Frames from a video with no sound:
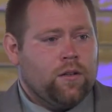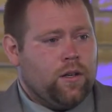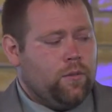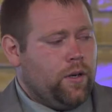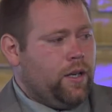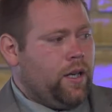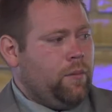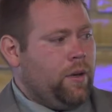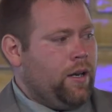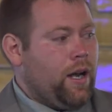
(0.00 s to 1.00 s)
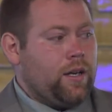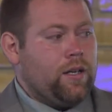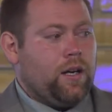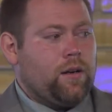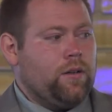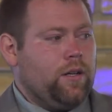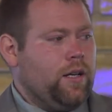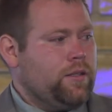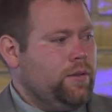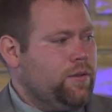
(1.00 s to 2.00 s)
And when he came in, I did not
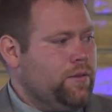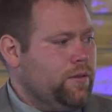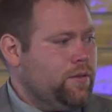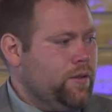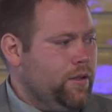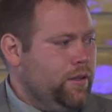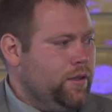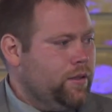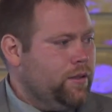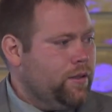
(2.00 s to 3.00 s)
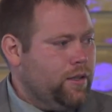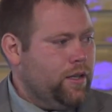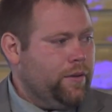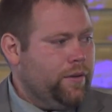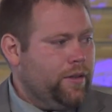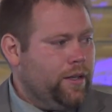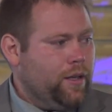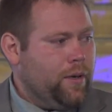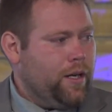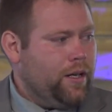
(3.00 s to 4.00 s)
realize he was still struggling. Didn't even think
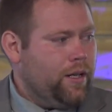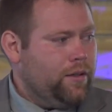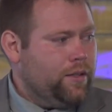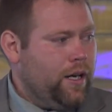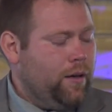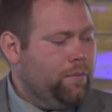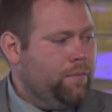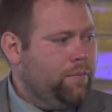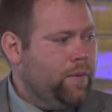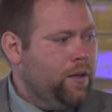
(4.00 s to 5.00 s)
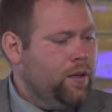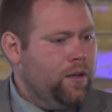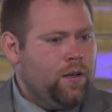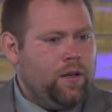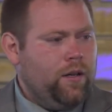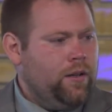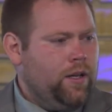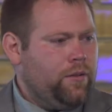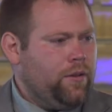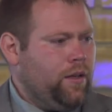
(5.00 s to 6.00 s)
about it at the time. And then
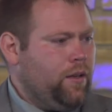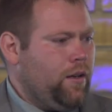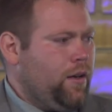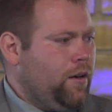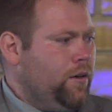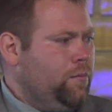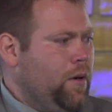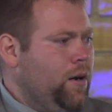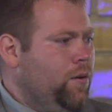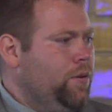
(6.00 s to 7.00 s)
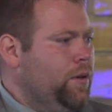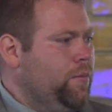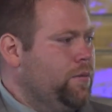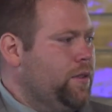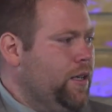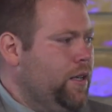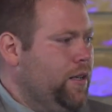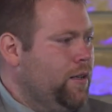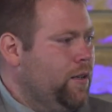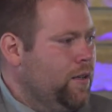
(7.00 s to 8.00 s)
I think I heard Michael and them
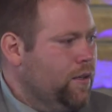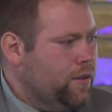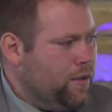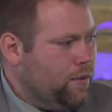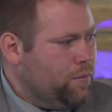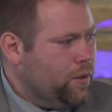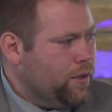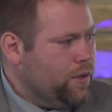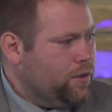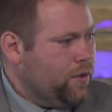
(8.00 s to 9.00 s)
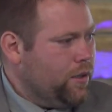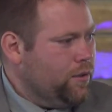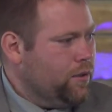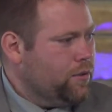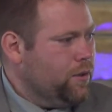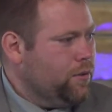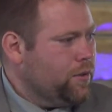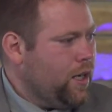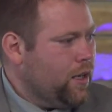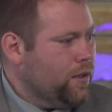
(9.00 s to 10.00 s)
saying that, bless his heart, he looked so
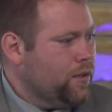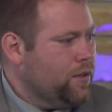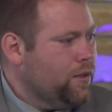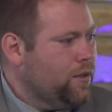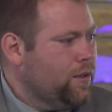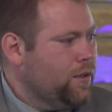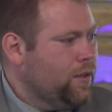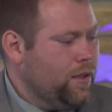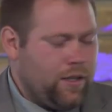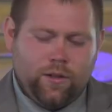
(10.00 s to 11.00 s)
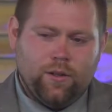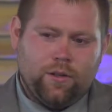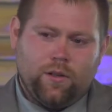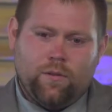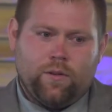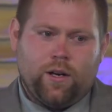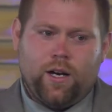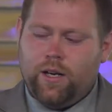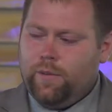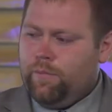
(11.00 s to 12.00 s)
tired. And I looked over
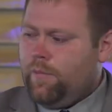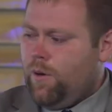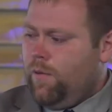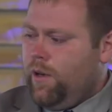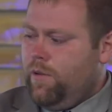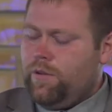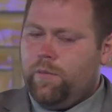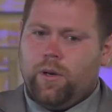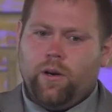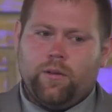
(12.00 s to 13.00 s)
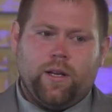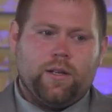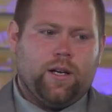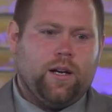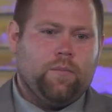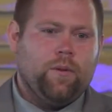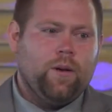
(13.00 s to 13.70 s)
at him. Oh, he was up here at that time.